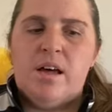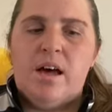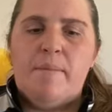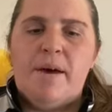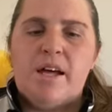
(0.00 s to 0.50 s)

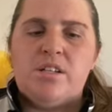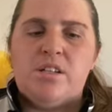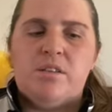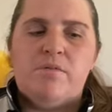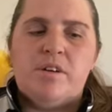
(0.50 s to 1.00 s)
about
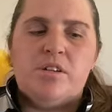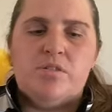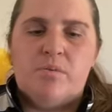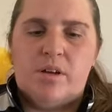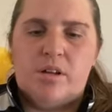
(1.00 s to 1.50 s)
the Victor
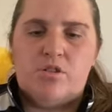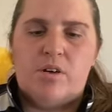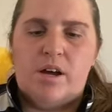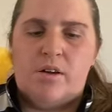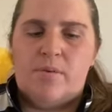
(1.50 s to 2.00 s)
Reader Trek.